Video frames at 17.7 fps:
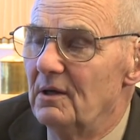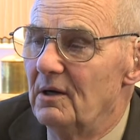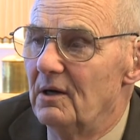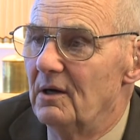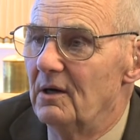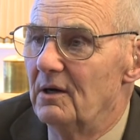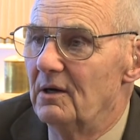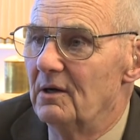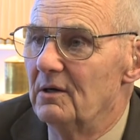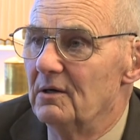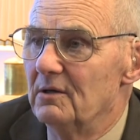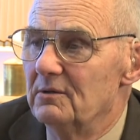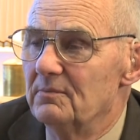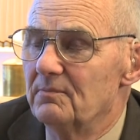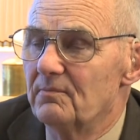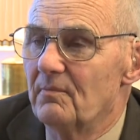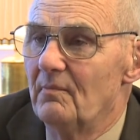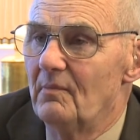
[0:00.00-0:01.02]
uh,
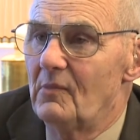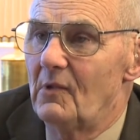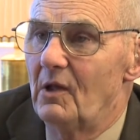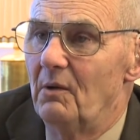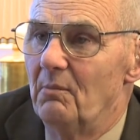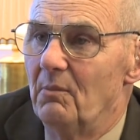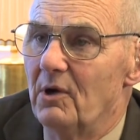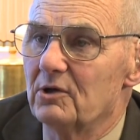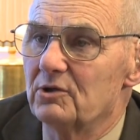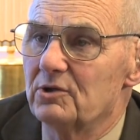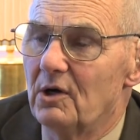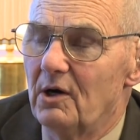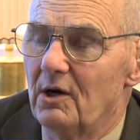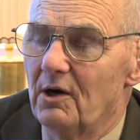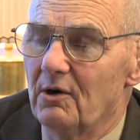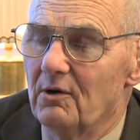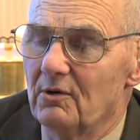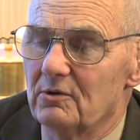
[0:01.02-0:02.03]
much
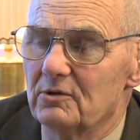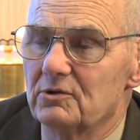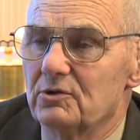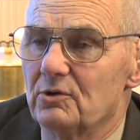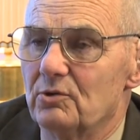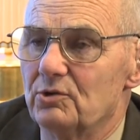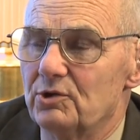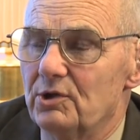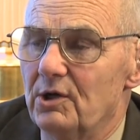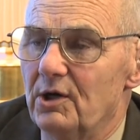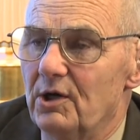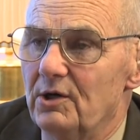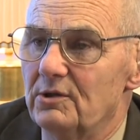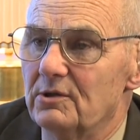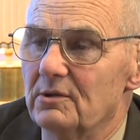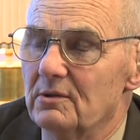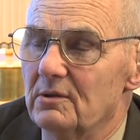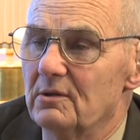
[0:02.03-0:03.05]
higher
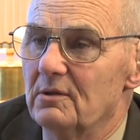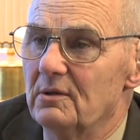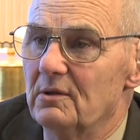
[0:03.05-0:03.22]
association